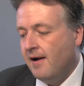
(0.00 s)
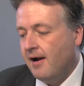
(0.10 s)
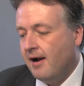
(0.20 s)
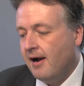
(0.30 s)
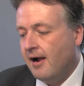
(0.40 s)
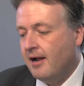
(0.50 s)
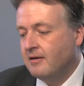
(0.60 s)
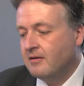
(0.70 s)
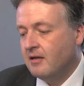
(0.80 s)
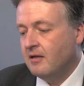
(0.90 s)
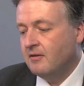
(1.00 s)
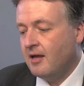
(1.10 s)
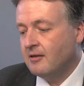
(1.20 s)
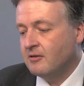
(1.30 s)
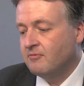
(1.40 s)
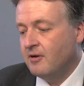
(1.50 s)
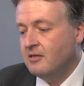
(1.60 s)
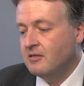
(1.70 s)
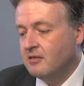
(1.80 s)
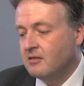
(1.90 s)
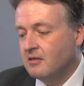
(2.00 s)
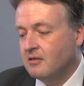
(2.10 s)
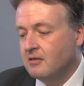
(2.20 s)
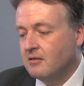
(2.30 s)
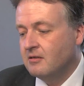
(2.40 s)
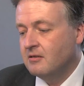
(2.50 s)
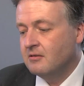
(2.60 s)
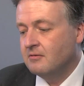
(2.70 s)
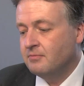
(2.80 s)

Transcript: Uh, and uh, that raises uh,